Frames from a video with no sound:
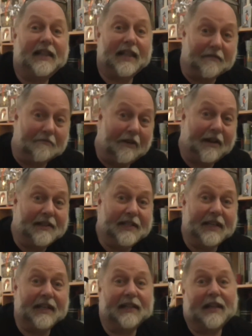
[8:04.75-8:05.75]
their
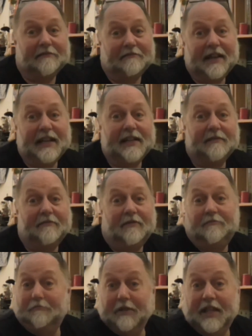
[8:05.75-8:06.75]
writing and their reading
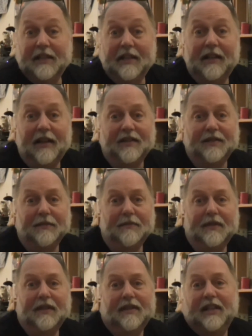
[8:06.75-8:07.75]
within the classroom,
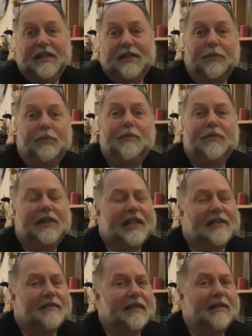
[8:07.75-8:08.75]
things that we wouldn't
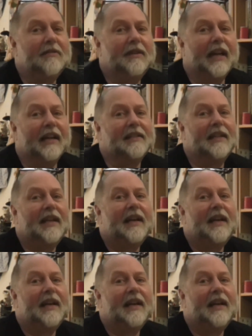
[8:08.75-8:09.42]
necessarily look at